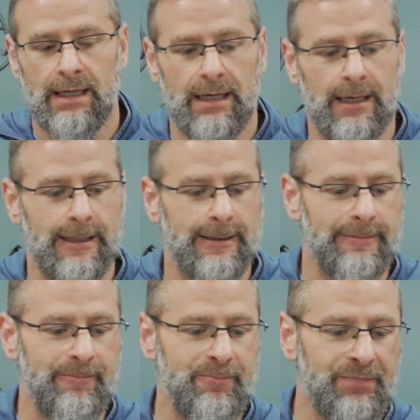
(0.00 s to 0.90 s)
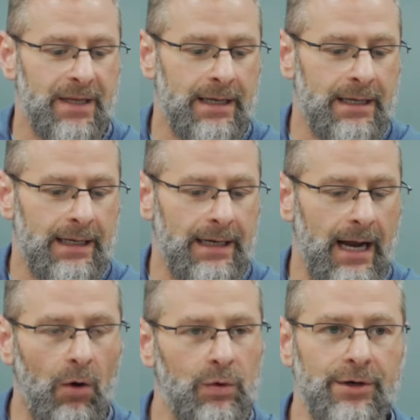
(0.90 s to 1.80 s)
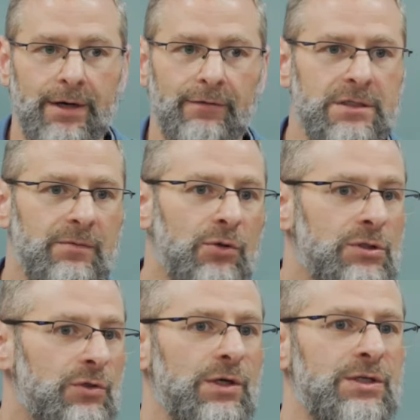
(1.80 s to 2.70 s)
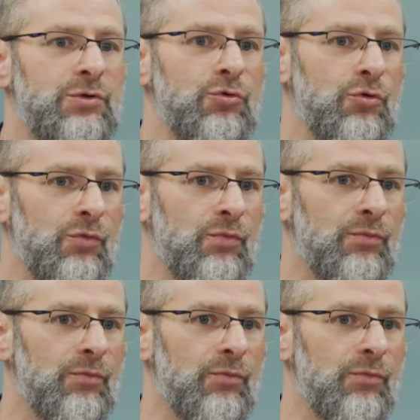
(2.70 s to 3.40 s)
Now, we are never supposed to assume